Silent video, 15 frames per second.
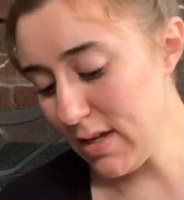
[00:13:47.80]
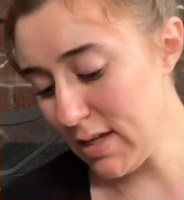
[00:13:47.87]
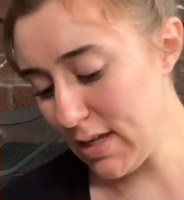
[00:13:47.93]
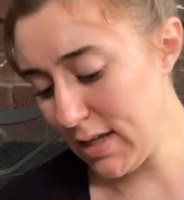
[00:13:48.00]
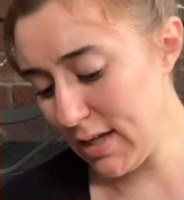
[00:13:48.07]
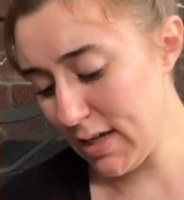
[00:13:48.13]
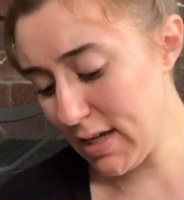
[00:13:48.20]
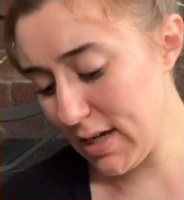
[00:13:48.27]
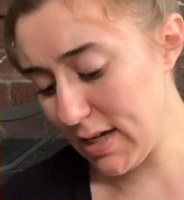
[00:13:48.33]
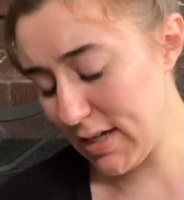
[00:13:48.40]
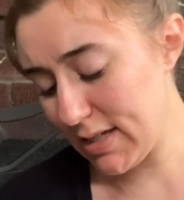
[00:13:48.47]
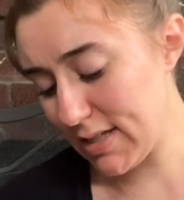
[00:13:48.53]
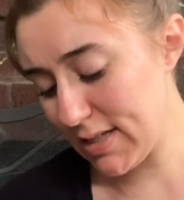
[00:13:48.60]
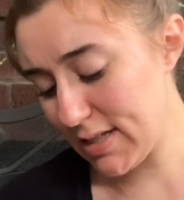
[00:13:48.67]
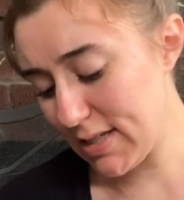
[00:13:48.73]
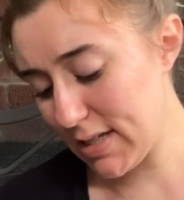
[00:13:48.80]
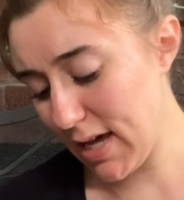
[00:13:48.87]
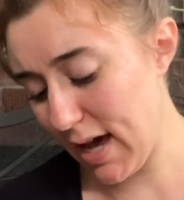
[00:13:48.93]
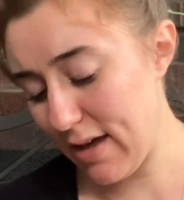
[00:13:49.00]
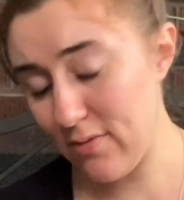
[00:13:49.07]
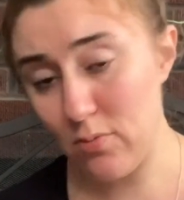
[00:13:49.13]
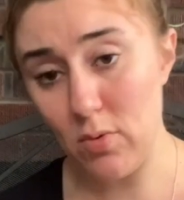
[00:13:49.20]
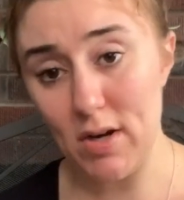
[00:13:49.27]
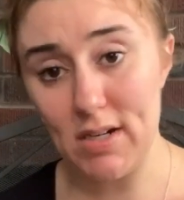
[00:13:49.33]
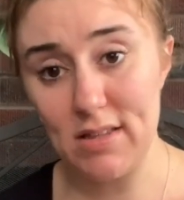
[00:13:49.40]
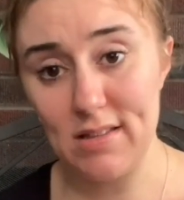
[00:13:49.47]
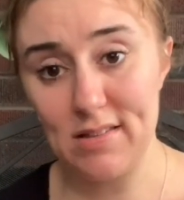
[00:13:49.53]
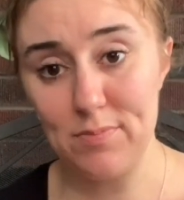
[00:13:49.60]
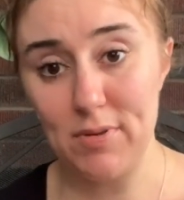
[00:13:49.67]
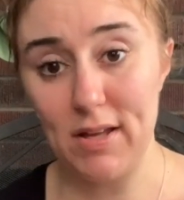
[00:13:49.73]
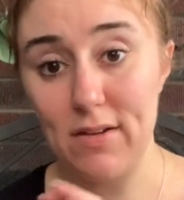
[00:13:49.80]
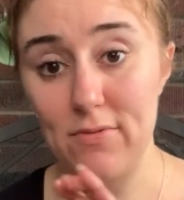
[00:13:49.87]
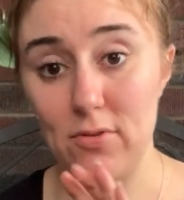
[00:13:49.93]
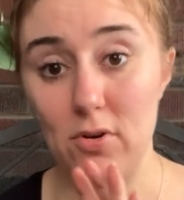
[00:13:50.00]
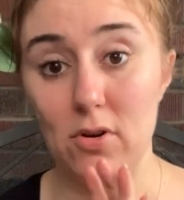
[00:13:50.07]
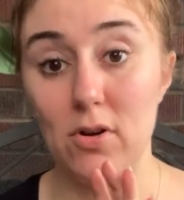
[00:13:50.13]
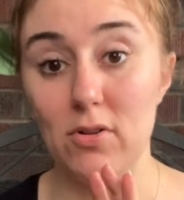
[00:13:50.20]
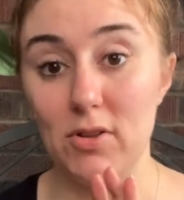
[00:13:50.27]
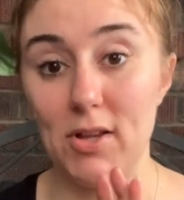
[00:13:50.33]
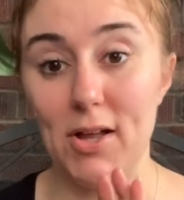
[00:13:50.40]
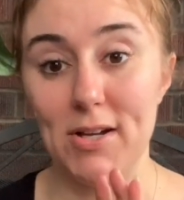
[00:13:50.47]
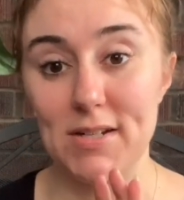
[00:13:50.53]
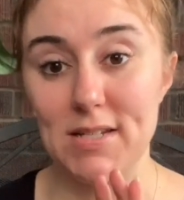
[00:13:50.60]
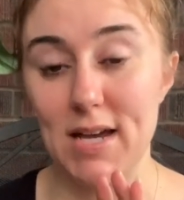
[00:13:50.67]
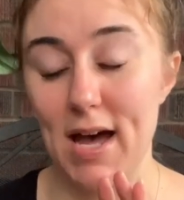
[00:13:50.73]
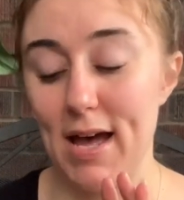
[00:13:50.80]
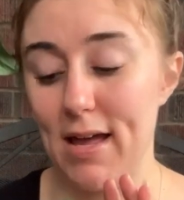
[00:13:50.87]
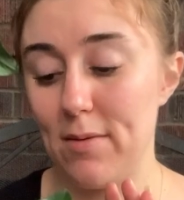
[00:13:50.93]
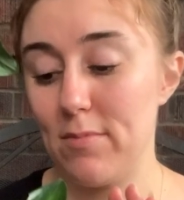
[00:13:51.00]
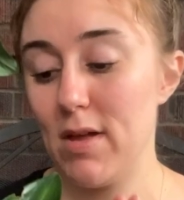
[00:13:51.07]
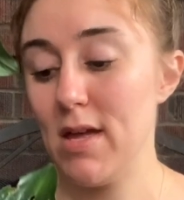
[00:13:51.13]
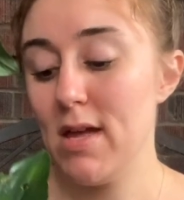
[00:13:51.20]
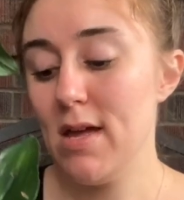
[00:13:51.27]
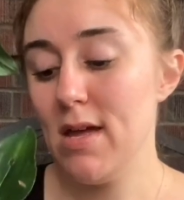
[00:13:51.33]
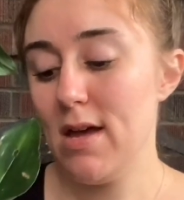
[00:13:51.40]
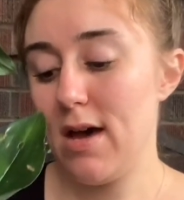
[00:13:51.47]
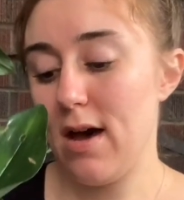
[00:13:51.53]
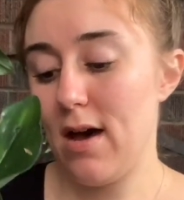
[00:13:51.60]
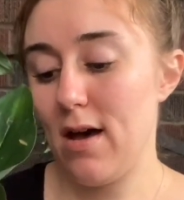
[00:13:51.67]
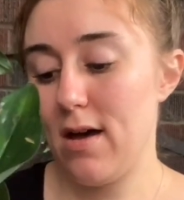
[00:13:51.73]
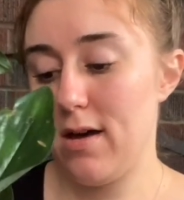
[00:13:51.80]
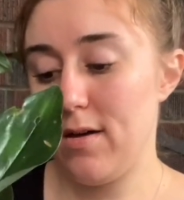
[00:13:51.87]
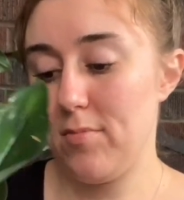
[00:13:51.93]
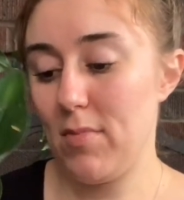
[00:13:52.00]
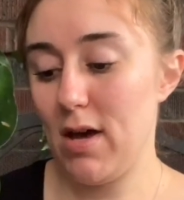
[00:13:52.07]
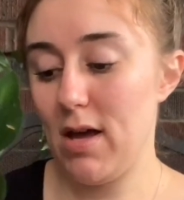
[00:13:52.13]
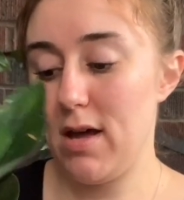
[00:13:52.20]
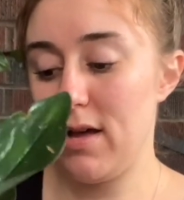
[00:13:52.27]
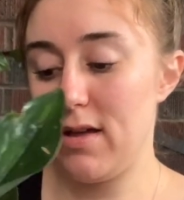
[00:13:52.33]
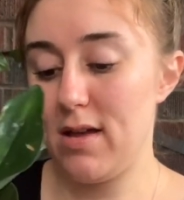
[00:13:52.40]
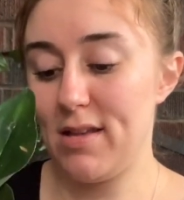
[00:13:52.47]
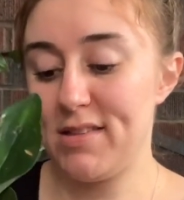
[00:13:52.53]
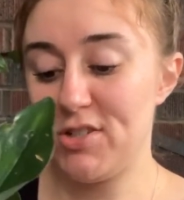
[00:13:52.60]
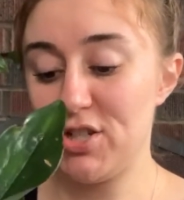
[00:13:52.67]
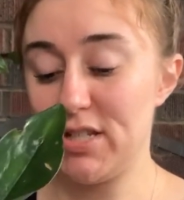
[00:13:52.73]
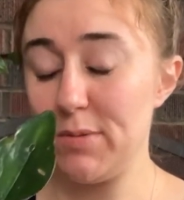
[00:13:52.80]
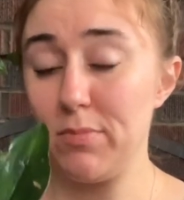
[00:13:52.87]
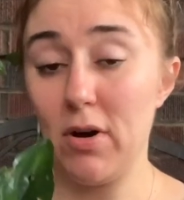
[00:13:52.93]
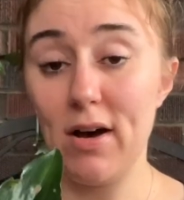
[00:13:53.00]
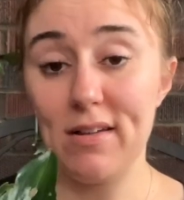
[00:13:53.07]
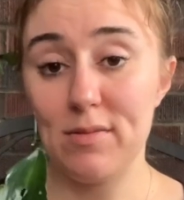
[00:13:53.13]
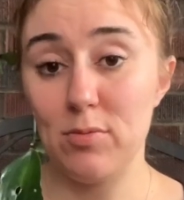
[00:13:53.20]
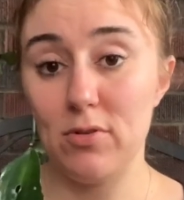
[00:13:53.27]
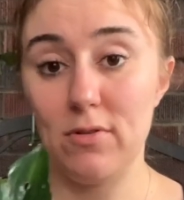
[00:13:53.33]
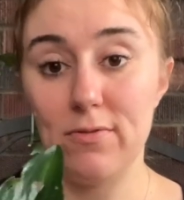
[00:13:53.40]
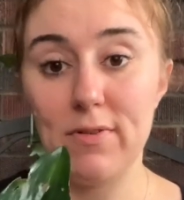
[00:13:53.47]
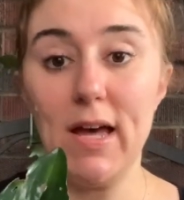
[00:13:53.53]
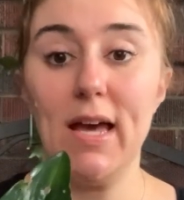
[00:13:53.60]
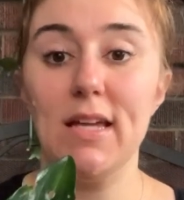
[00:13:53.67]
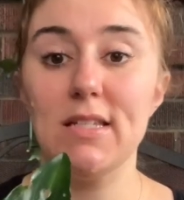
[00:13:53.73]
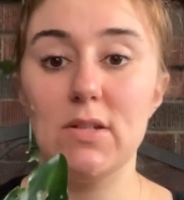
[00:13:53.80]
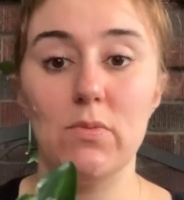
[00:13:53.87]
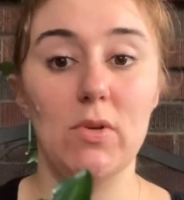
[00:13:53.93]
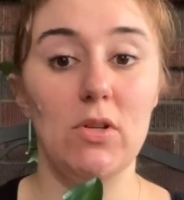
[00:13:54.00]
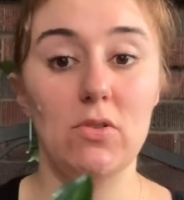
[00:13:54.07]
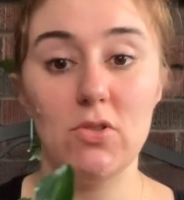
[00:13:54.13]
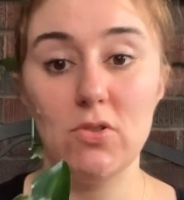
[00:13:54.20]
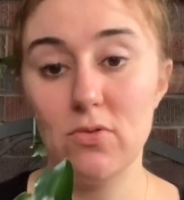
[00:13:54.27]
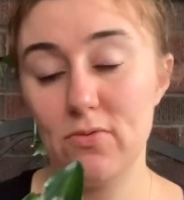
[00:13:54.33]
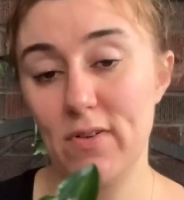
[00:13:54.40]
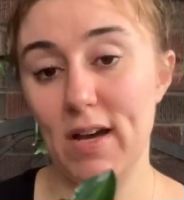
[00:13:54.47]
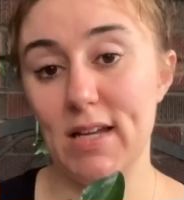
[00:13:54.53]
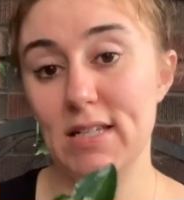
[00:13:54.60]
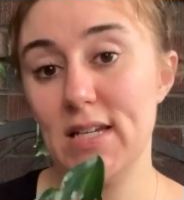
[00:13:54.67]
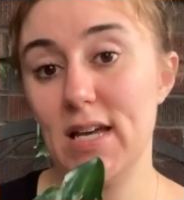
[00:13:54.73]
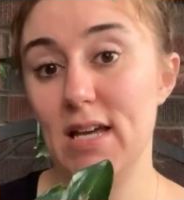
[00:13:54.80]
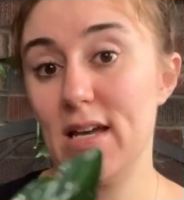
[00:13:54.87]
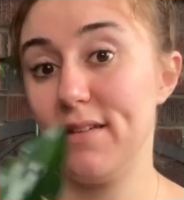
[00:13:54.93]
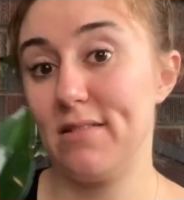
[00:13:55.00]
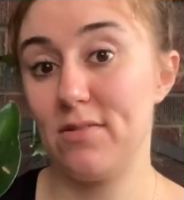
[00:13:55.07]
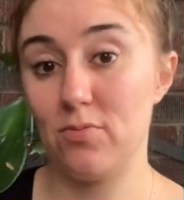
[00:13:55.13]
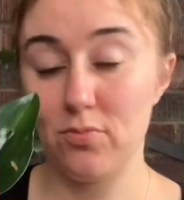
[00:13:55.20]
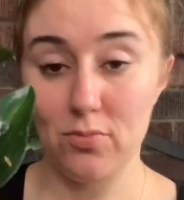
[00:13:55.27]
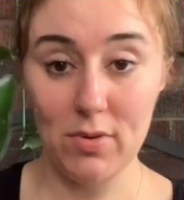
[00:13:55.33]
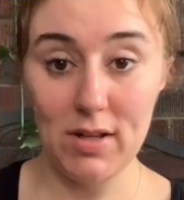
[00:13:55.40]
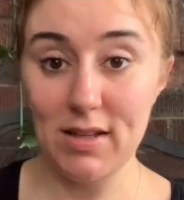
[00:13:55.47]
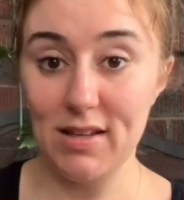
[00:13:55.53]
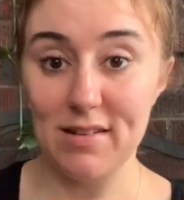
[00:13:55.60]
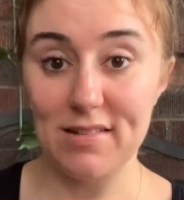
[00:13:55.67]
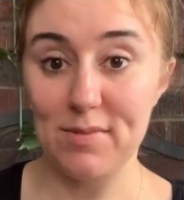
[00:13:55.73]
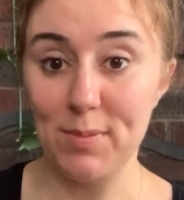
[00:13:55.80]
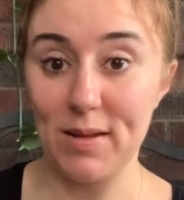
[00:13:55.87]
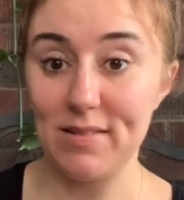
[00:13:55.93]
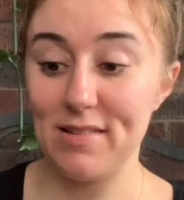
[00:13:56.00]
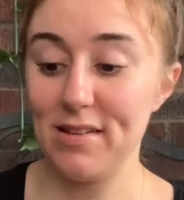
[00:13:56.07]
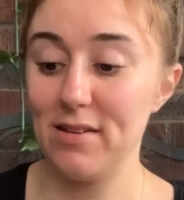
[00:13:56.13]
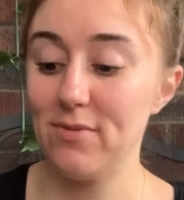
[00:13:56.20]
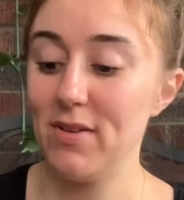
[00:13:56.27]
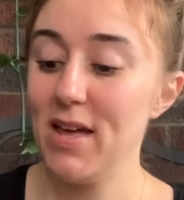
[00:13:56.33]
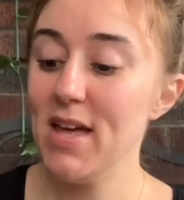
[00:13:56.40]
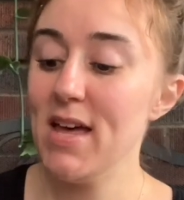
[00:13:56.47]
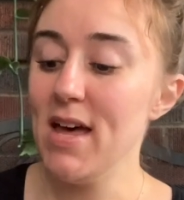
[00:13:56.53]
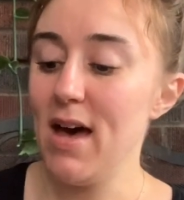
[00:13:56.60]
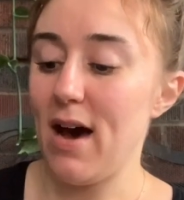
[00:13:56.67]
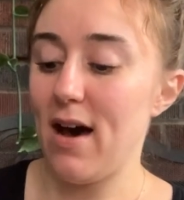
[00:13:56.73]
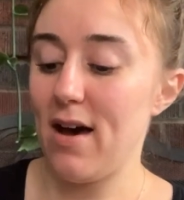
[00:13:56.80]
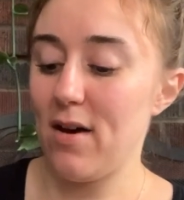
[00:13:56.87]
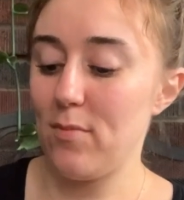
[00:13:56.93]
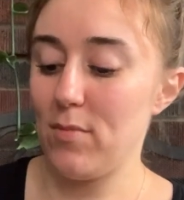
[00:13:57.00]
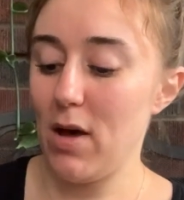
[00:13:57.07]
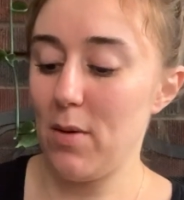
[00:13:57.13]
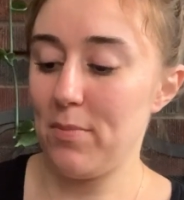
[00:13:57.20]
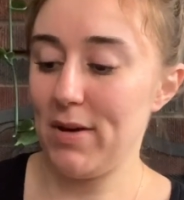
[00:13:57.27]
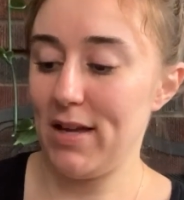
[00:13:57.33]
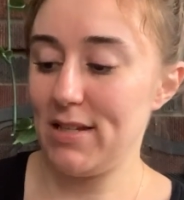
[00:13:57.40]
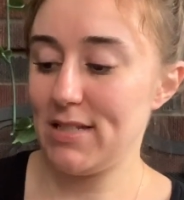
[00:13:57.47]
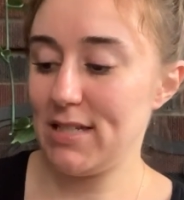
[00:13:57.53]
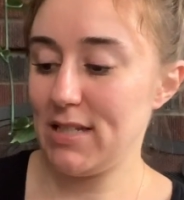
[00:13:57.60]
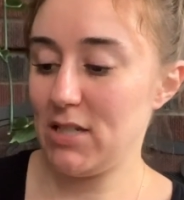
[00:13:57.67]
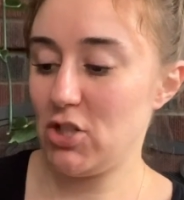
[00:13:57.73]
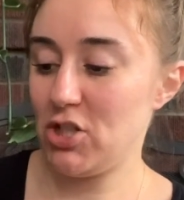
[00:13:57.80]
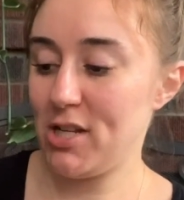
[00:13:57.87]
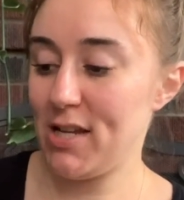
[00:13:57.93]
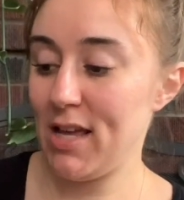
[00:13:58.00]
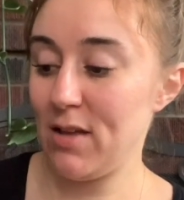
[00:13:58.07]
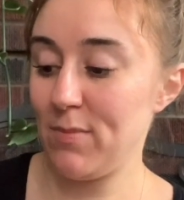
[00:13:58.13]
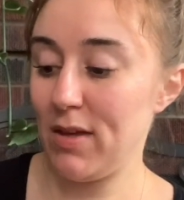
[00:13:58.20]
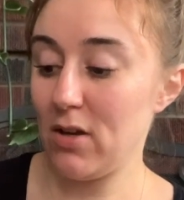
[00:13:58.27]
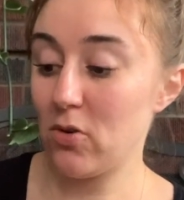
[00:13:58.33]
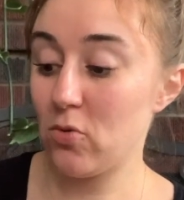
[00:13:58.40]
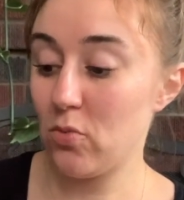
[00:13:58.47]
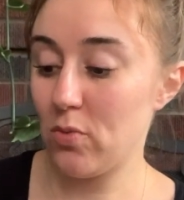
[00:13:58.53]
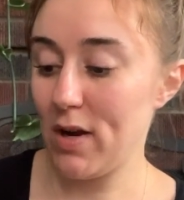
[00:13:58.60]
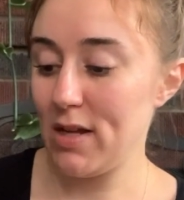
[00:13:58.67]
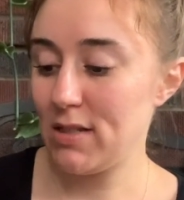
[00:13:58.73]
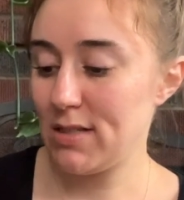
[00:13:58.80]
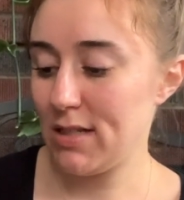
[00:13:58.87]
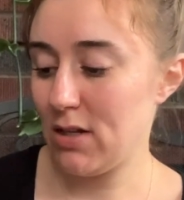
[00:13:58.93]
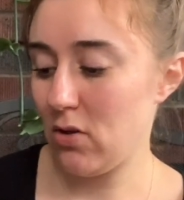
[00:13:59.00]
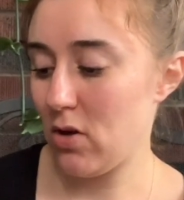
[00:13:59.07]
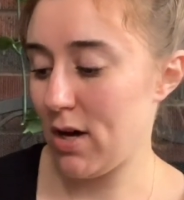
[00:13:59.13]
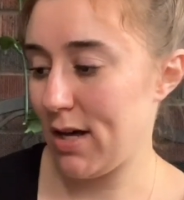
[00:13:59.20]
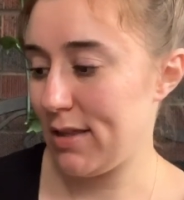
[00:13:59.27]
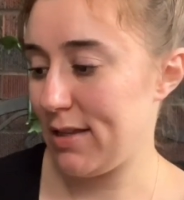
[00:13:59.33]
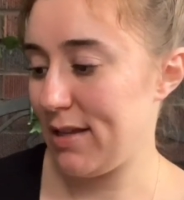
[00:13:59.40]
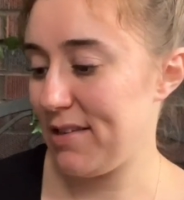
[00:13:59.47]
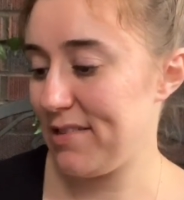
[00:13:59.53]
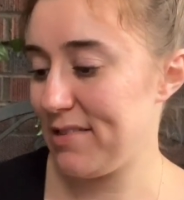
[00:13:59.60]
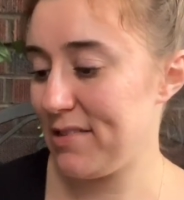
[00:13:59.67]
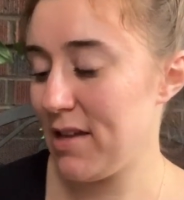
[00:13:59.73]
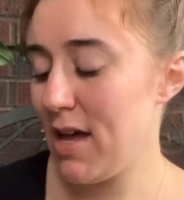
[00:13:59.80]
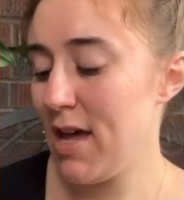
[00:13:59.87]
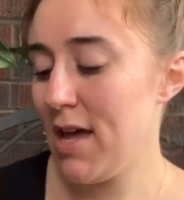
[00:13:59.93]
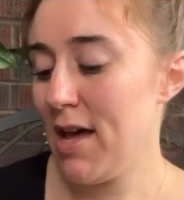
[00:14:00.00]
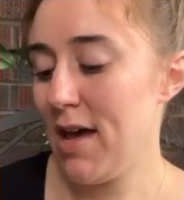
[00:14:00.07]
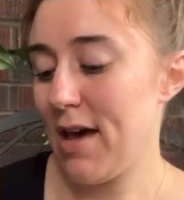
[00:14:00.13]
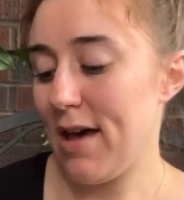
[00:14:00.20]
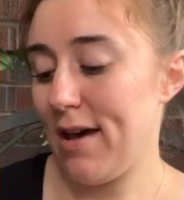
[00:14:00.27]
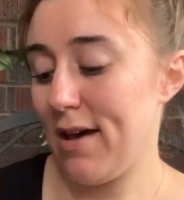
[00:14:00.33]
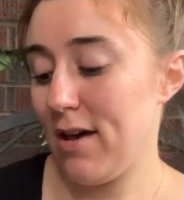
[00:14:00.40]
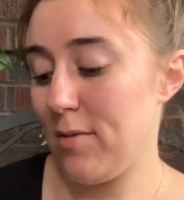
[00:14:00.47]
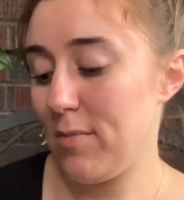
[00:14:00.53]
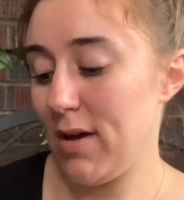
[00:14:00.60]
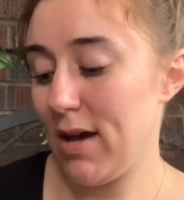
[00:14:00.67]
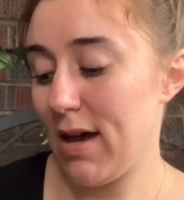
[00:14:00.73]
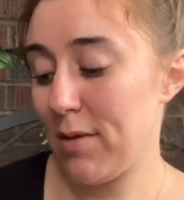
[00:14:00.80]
and I've wanted this plant for a long time. It's just impossible to find, and when you do find it, it's really expensive. But she gave me a great deal on this. I